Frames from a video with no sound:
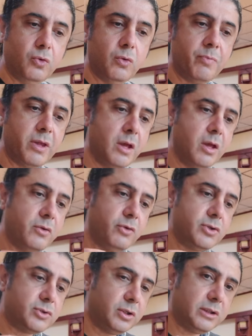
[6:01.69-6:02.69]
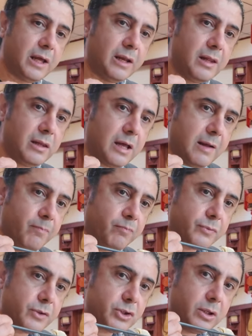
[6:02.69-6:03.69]
Fu restaurant, Halal
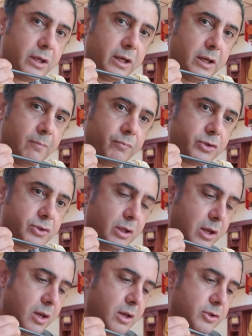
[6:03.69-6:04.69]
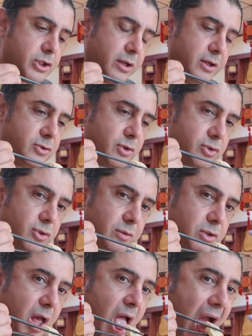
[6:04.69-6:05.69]
Lam um, Chinese restaurant